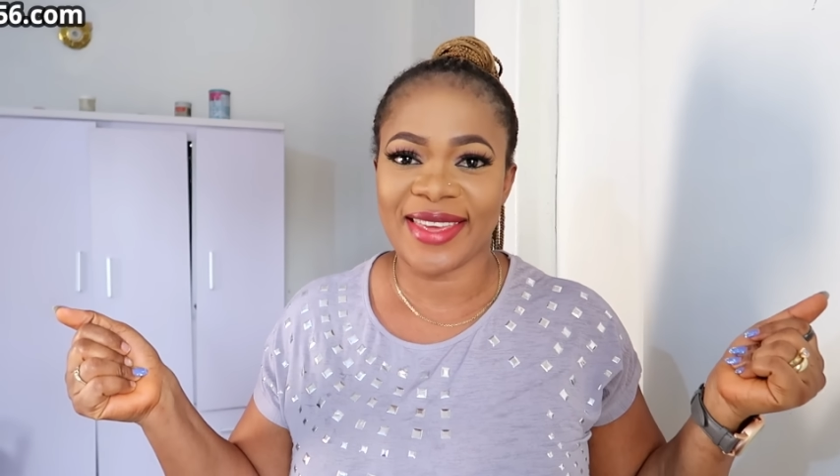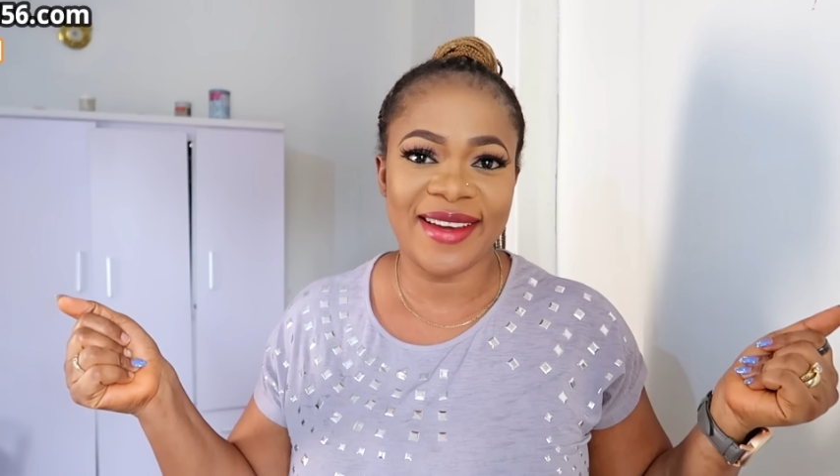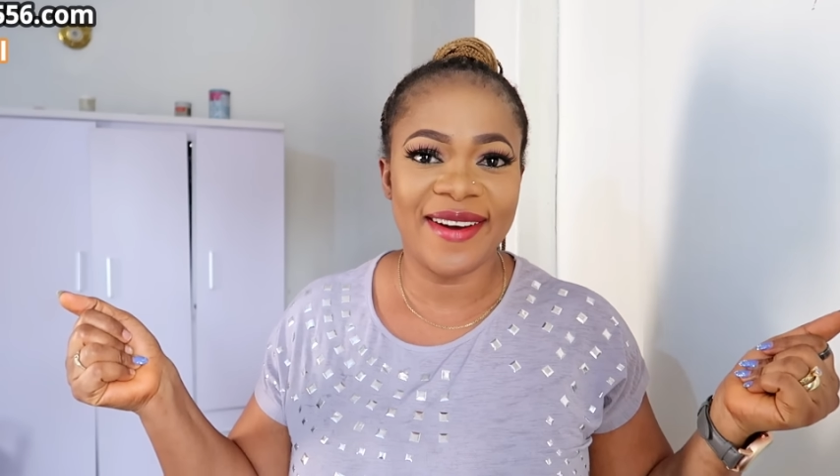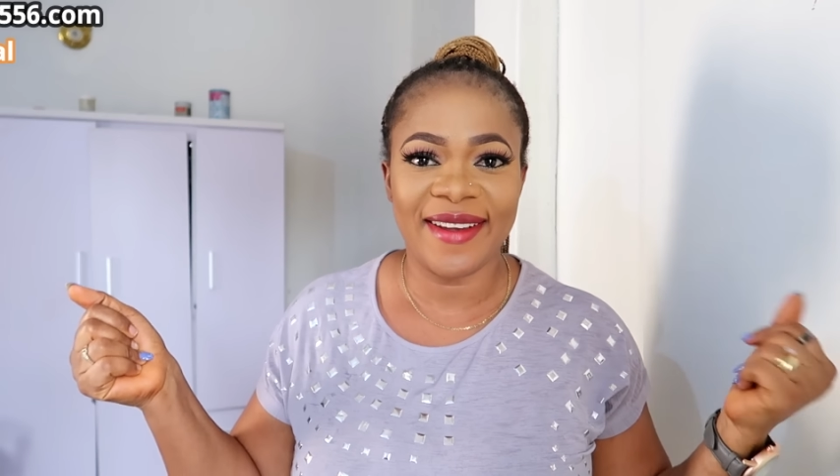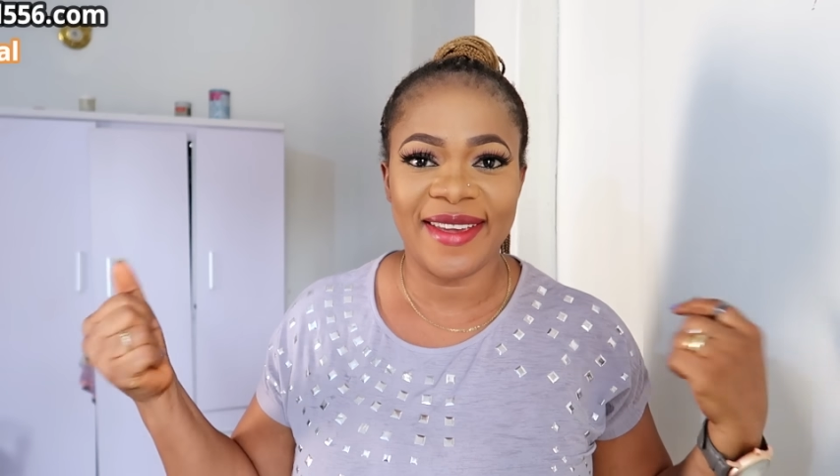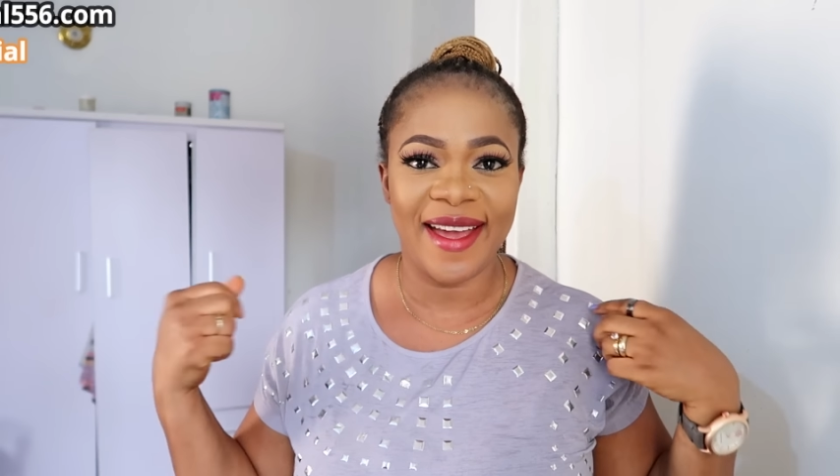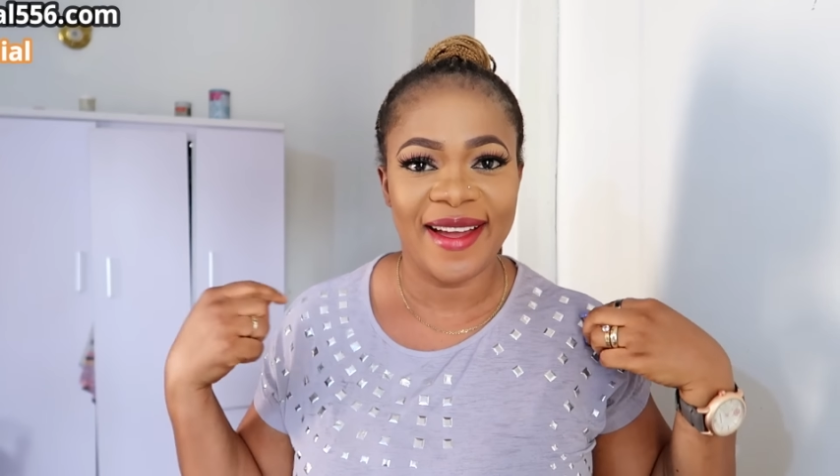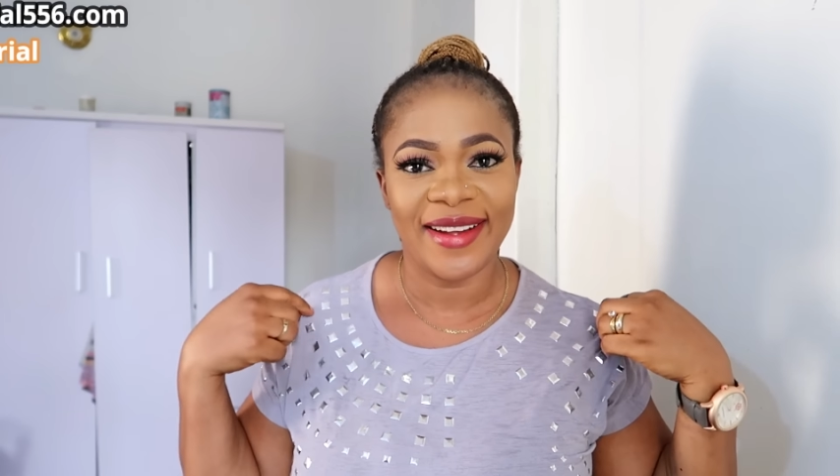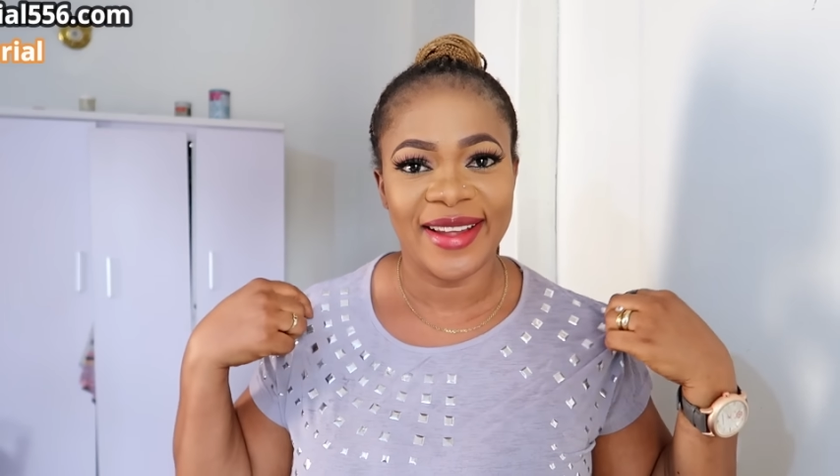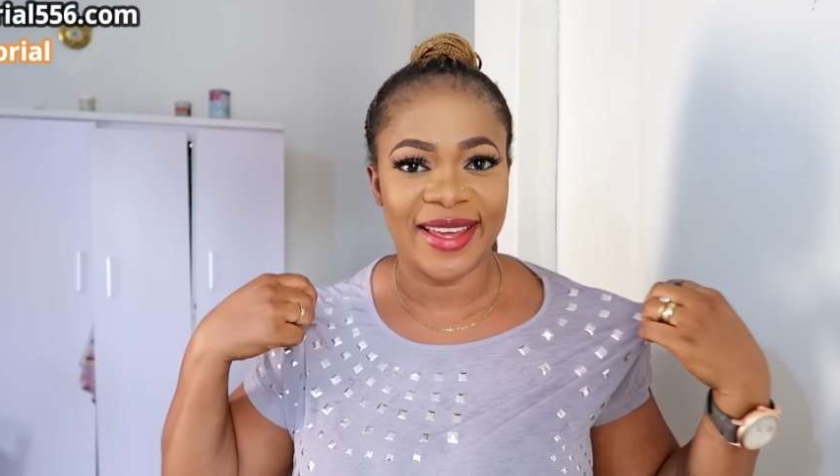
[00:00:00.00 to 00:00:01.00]
girl
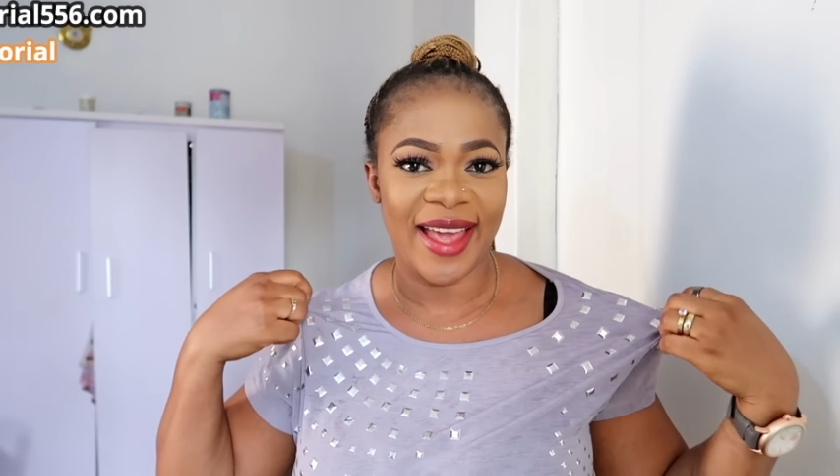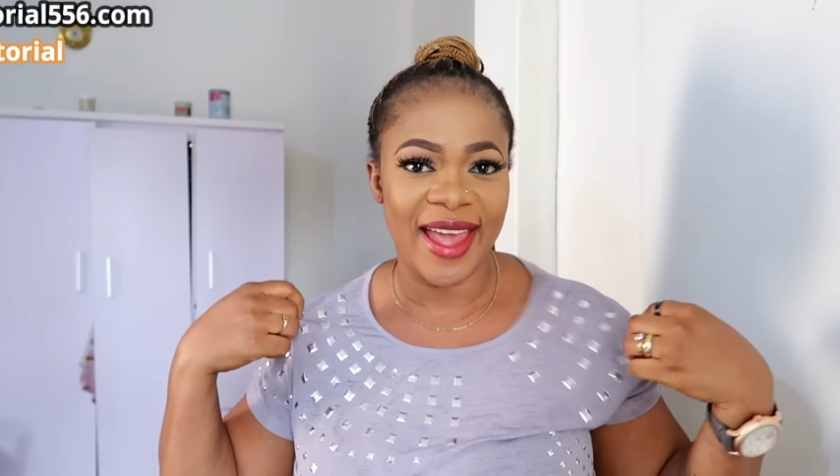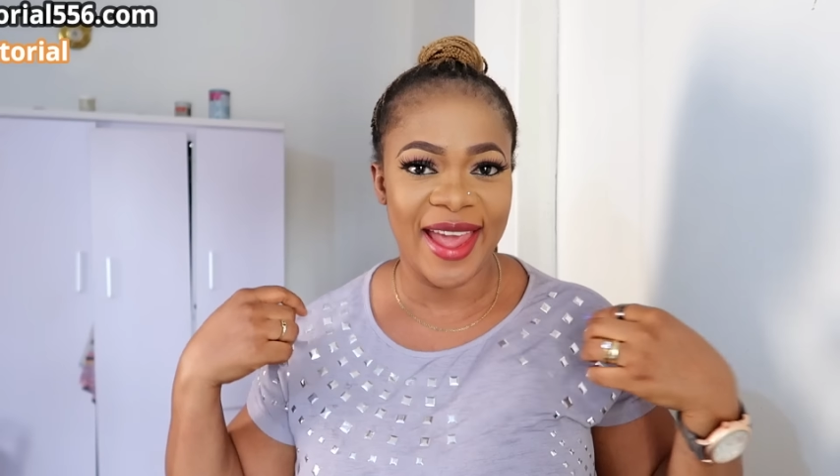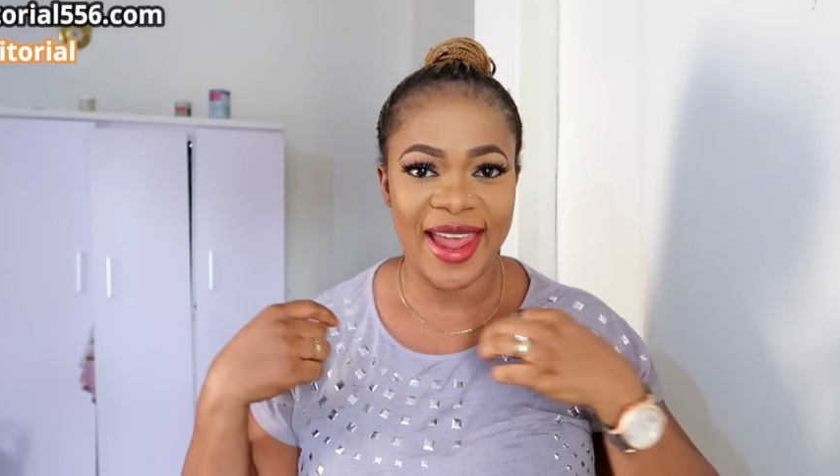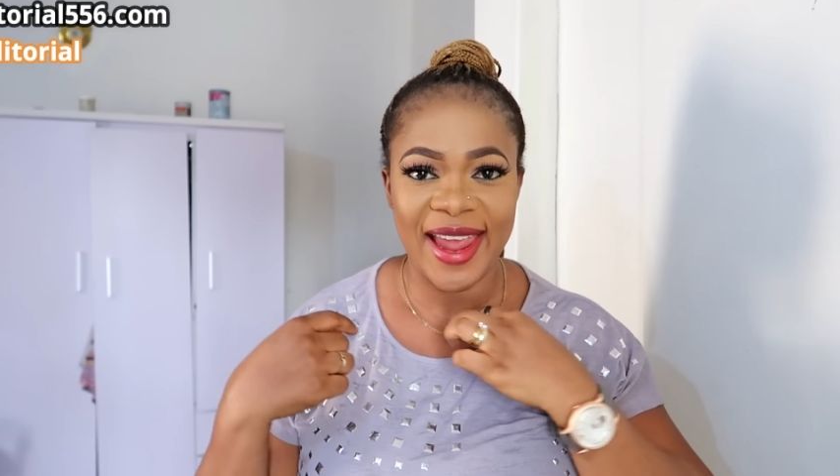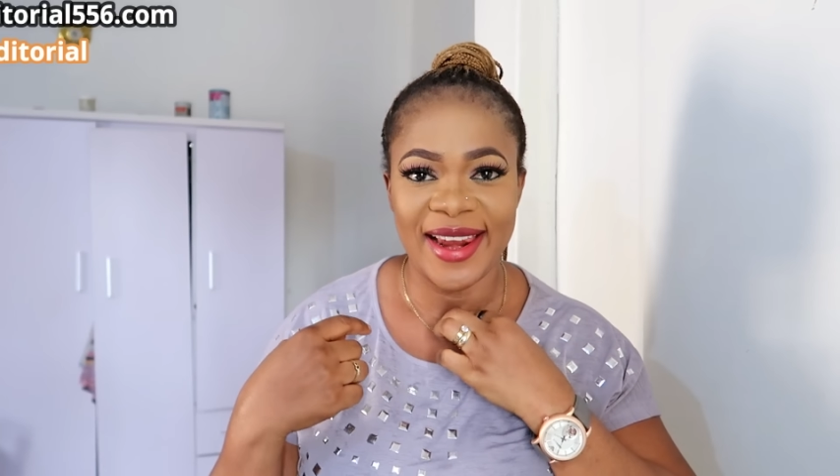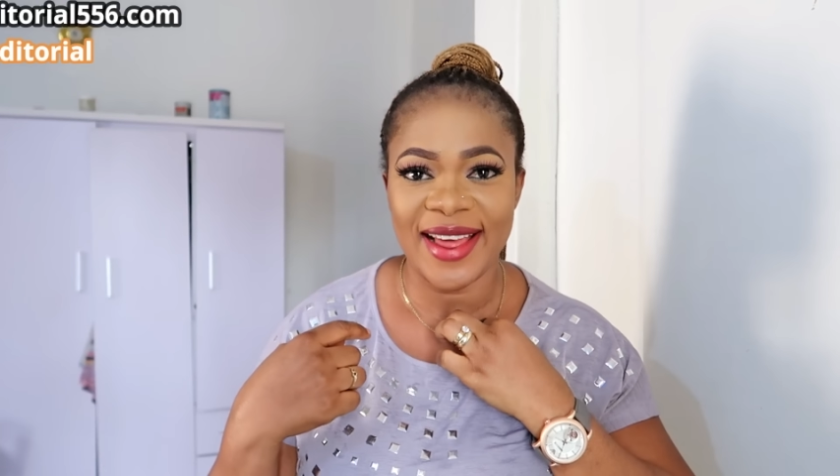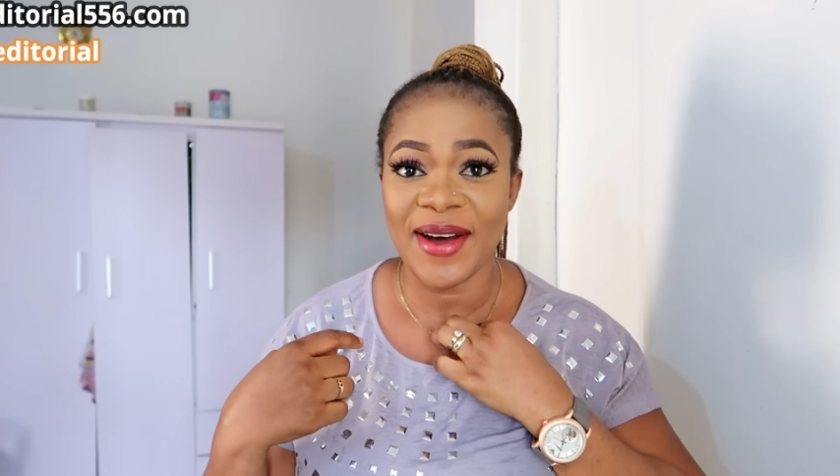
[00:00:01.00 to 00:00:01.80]
here again